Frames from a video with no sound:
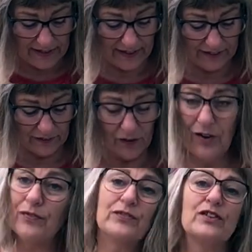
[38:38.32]
And
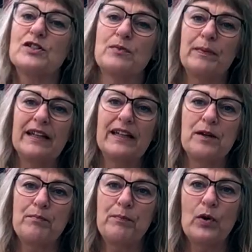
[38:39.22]
after
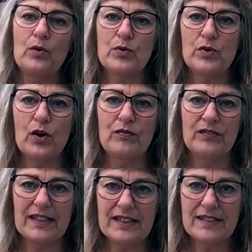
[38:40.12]
spinning both
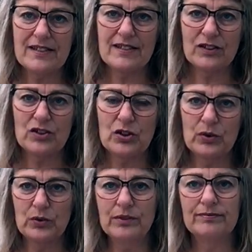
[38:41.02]
of these
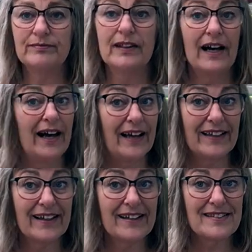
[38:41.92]
2, I
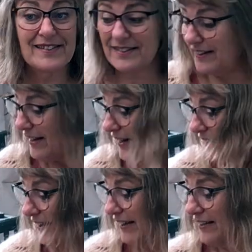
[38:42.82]
got
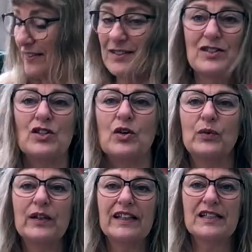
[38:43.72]

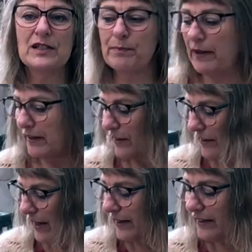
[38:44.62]
so
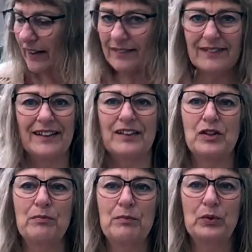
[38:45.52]
inspired. I got in
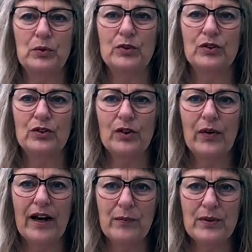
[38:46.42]
the mood, you know,
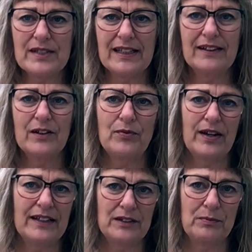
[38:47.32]
I was in the
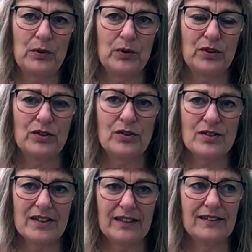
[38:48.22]
right mood to
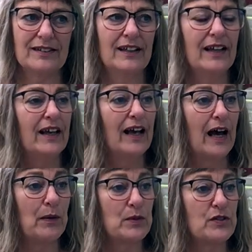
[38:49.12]
sit.
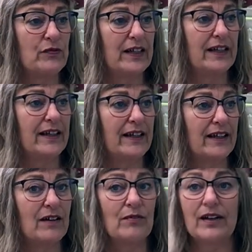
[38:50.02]
I was
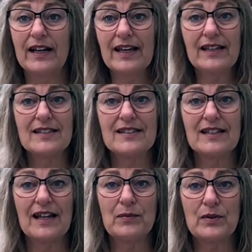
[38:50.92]
feeling relaxed,
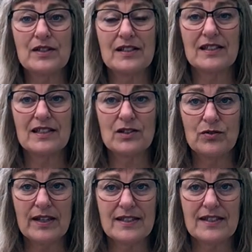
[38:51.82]
I wasn't
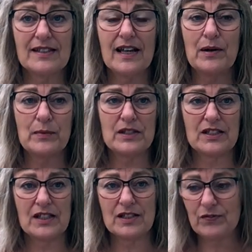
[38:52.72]
stressed, I was
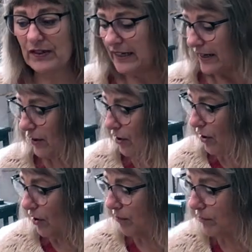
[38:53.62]
just feeling
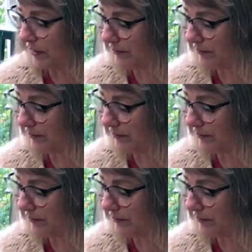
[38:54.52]
calm.